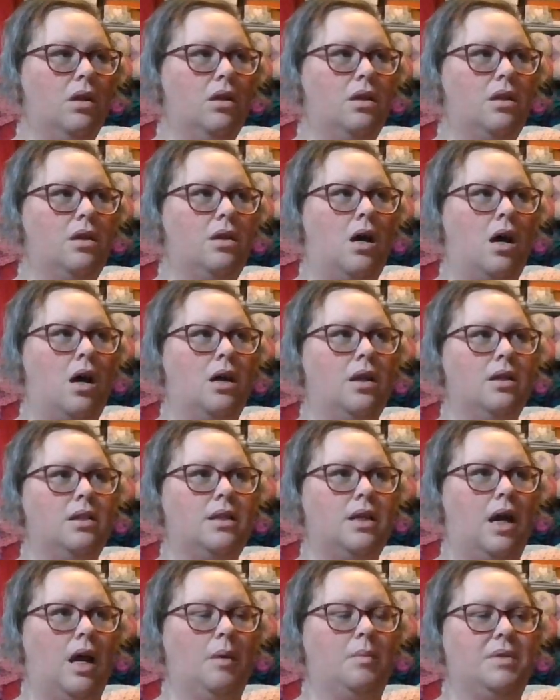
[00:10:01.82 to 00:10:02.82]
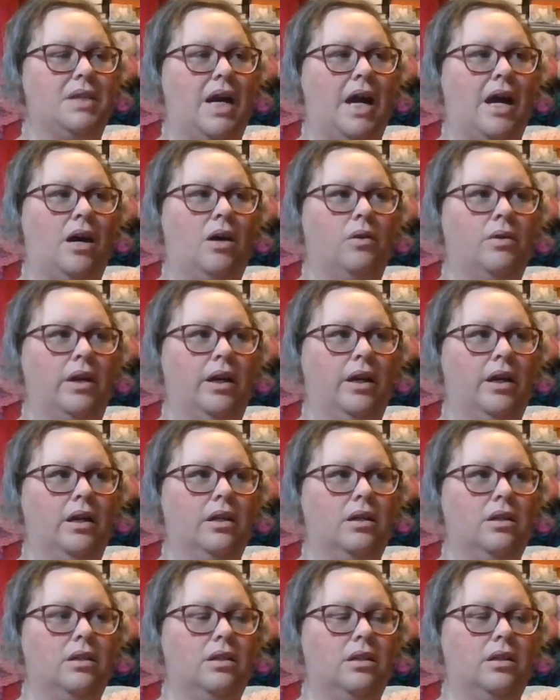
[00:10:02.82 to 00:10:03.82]
not typed out
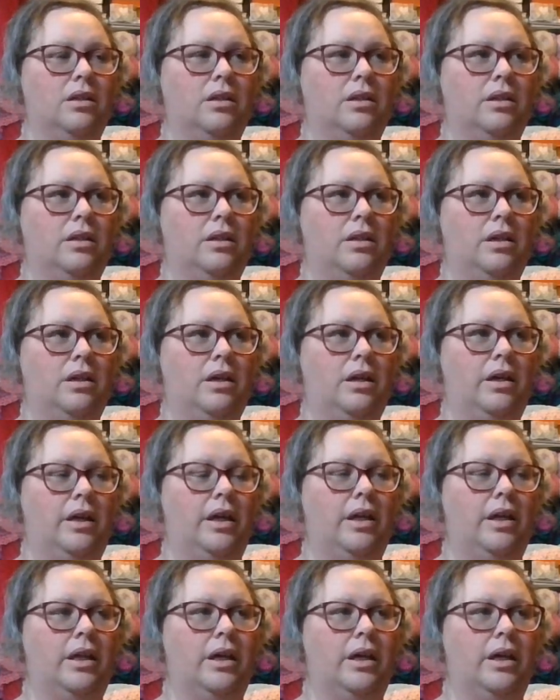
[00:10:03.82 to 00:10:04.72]
in